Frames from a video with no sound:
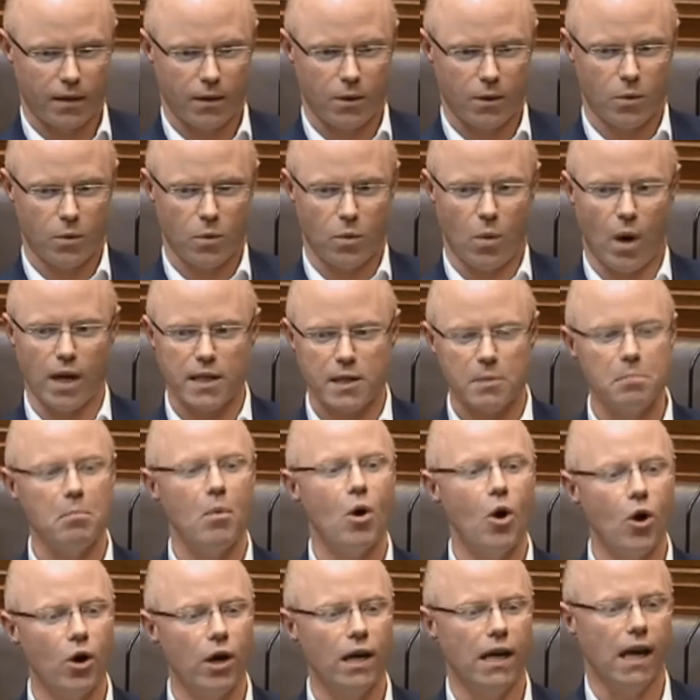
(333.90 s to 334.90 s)
What's
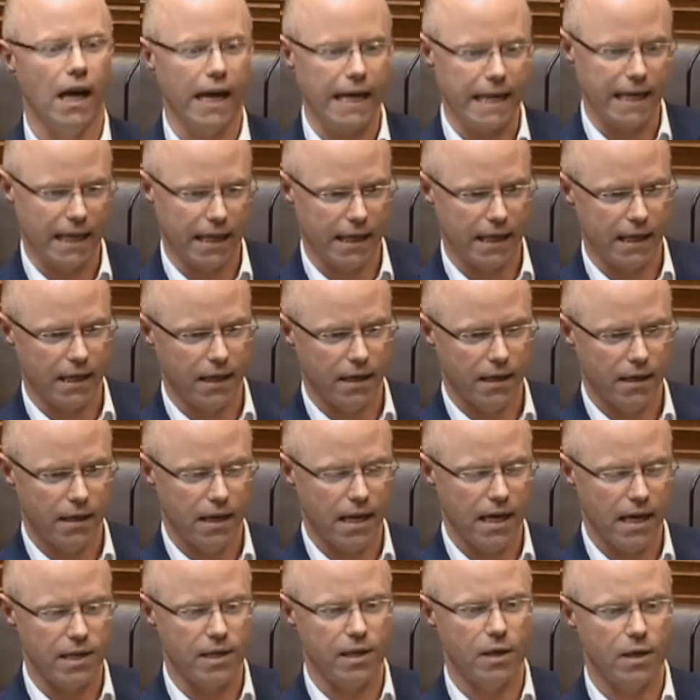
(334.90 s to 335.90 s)
more likely
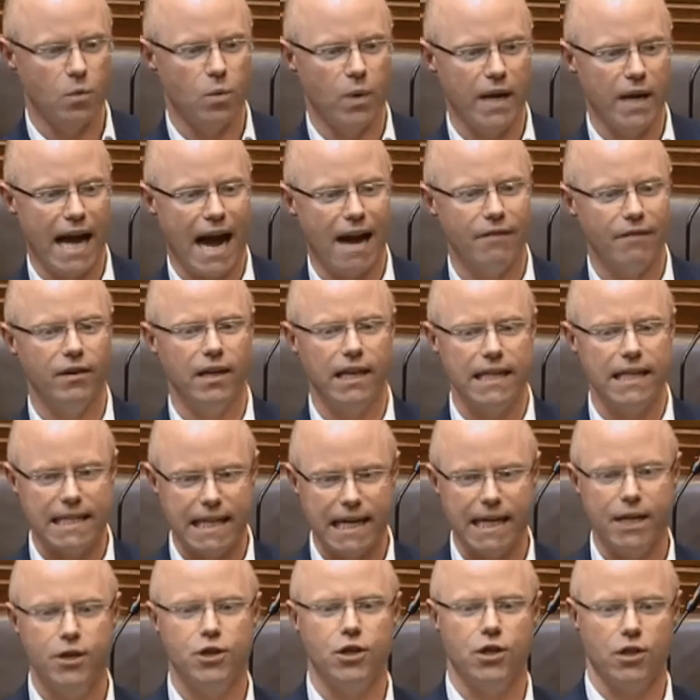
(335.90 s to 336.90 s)
is that we have a
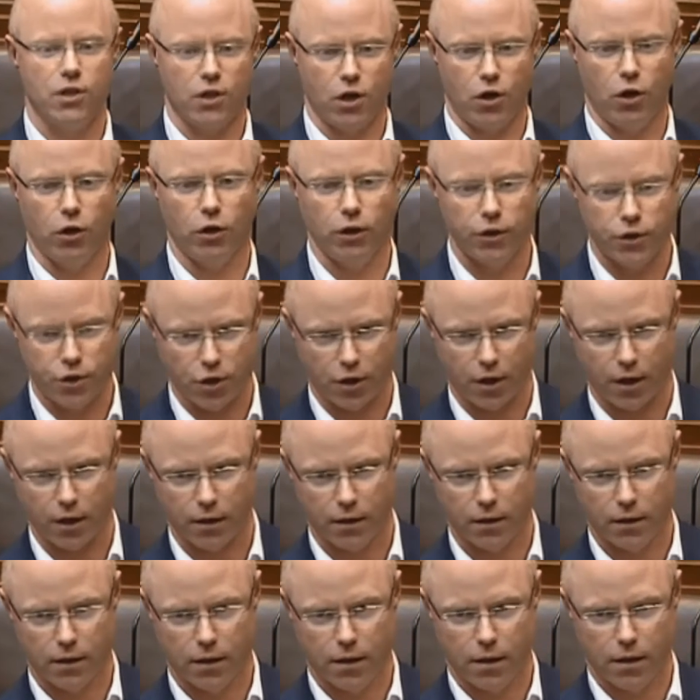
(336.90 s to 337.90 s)
litigious culture
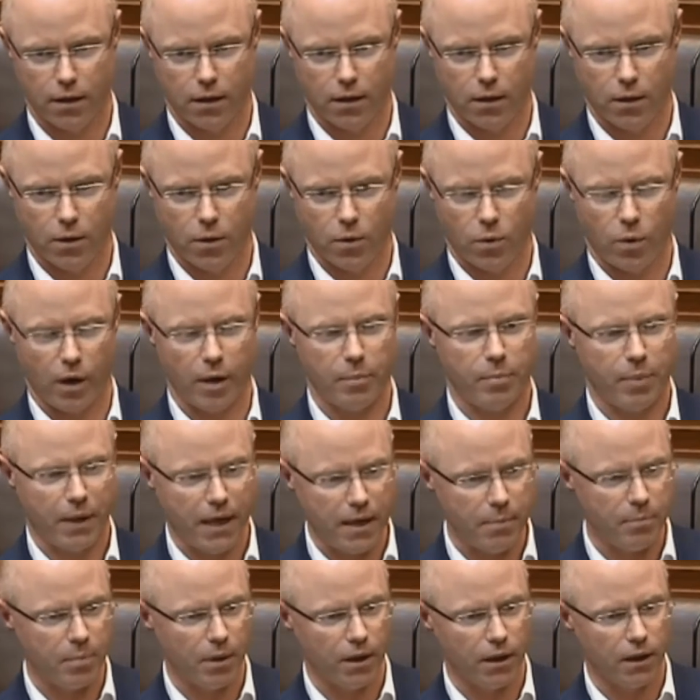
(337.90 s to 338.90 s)
where
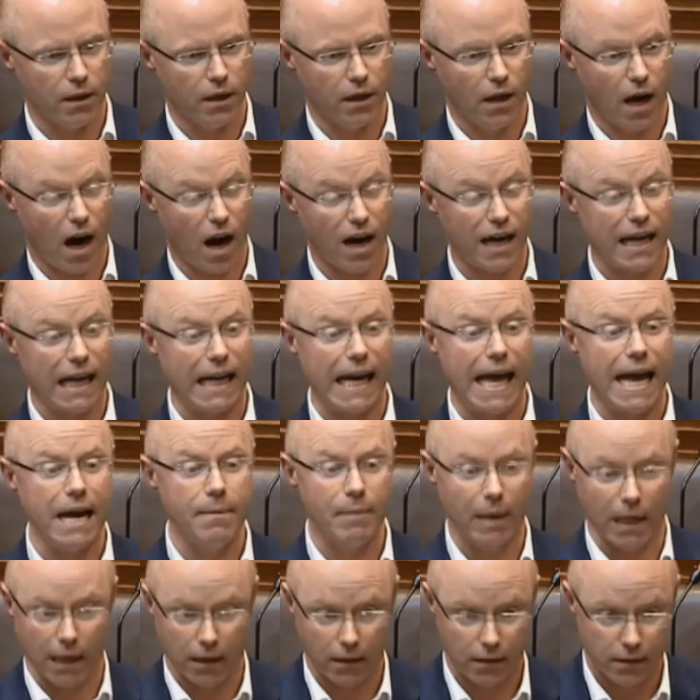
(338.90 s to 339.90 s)
people are
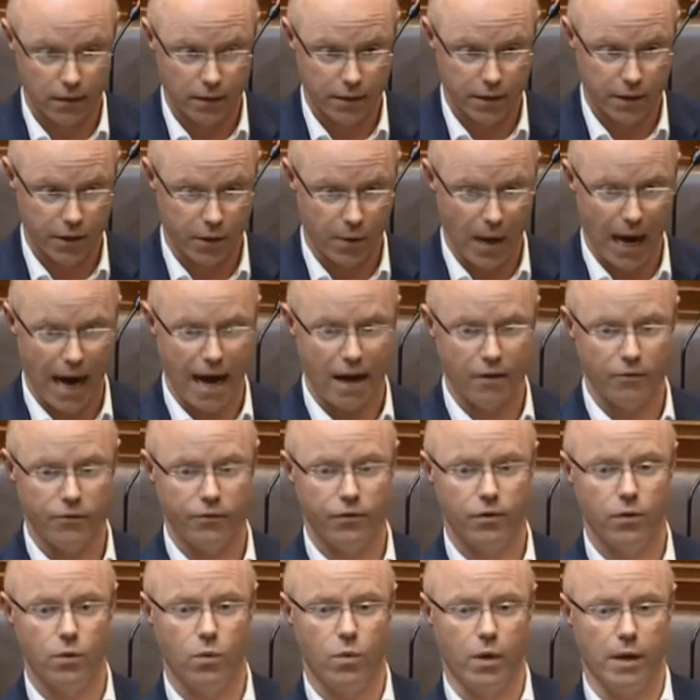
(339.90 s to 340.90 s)
claiming to have
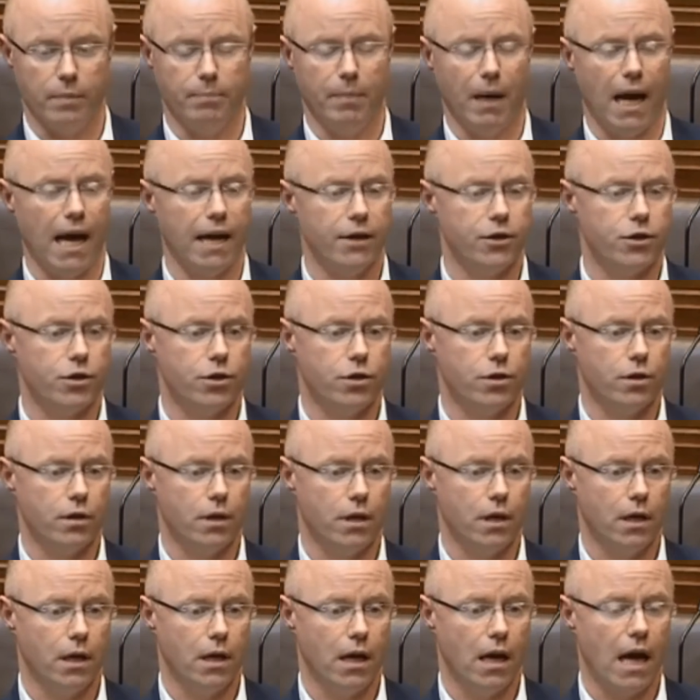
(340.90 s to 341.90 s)
whiplash.
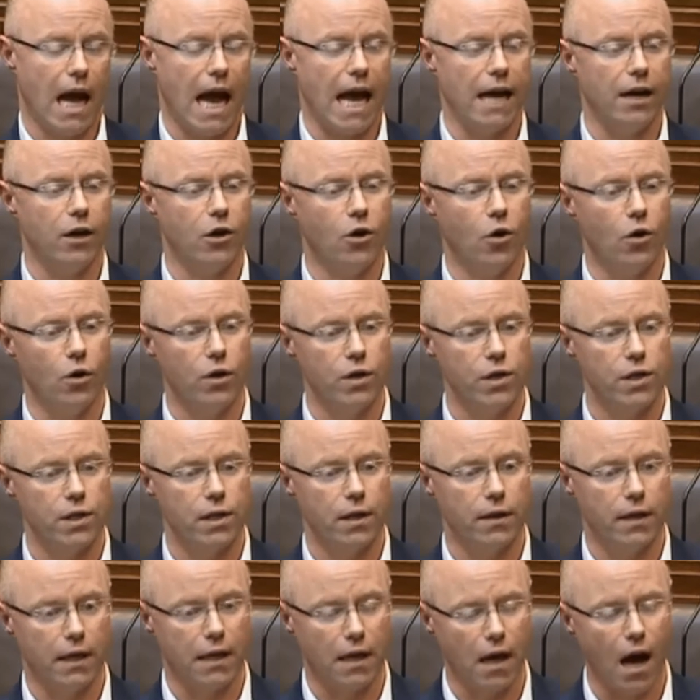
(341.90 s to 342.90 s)
And of course,
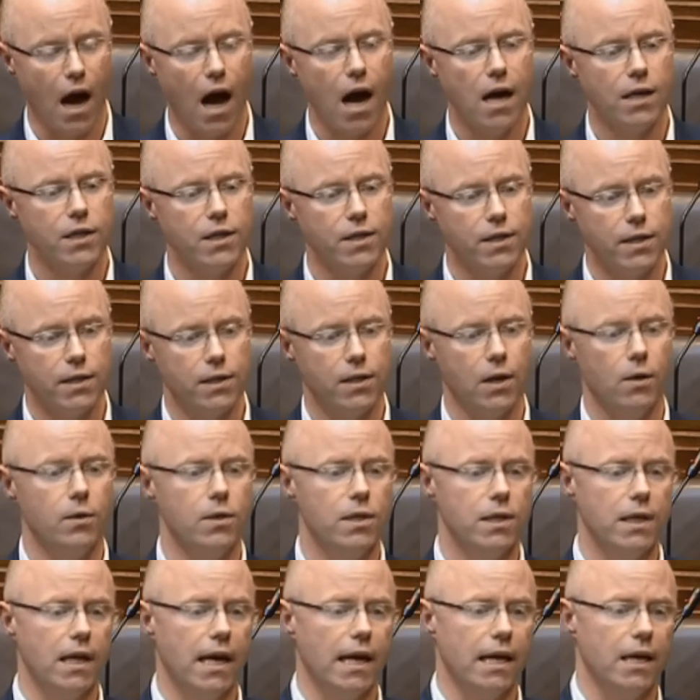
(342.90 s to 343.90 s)
the costs
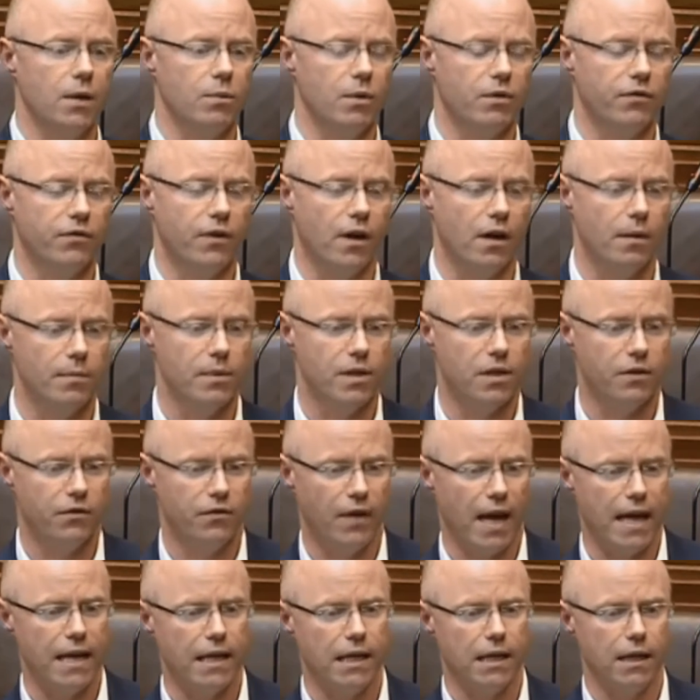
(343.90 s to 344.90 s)
associated with firms
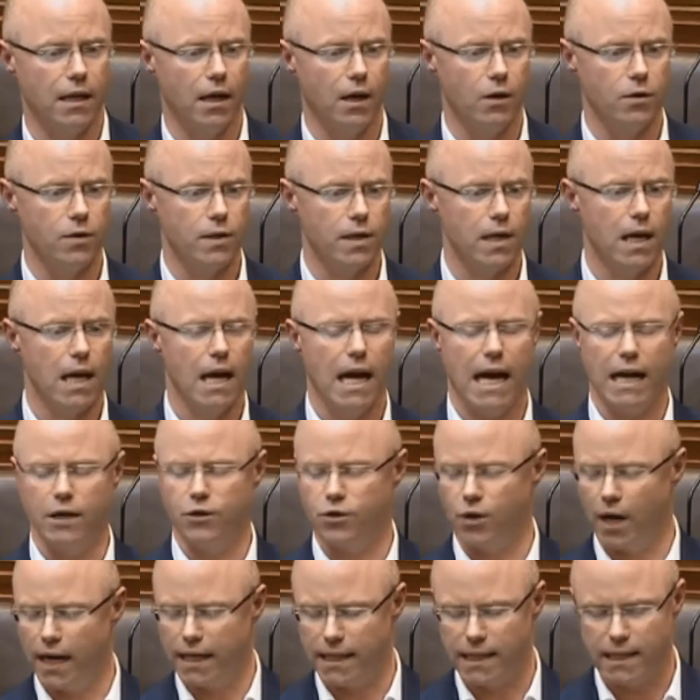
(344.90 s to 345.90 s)
defending those and
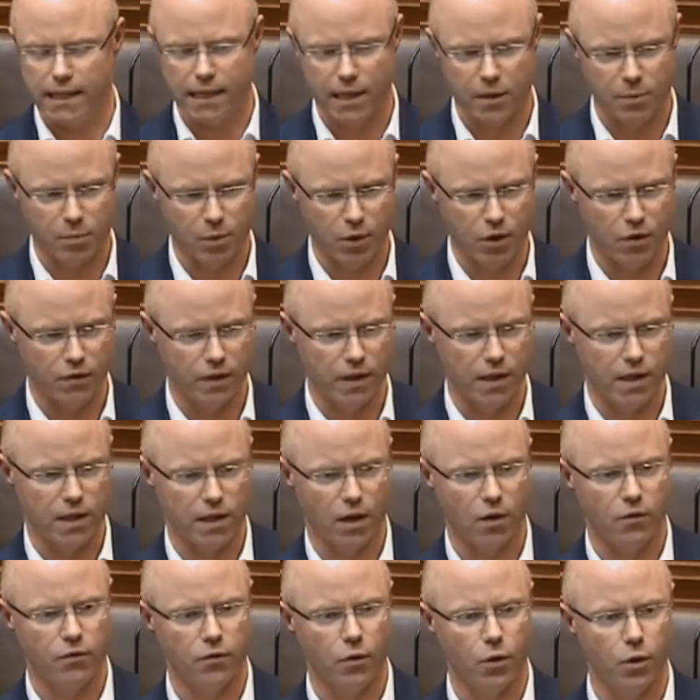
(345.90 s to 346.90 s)
trying to disprove it and
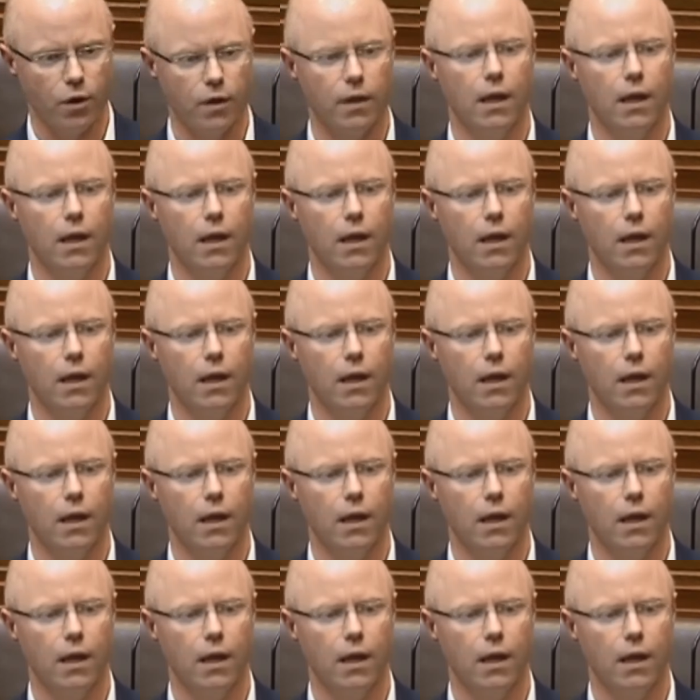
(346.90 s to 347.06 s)
so forth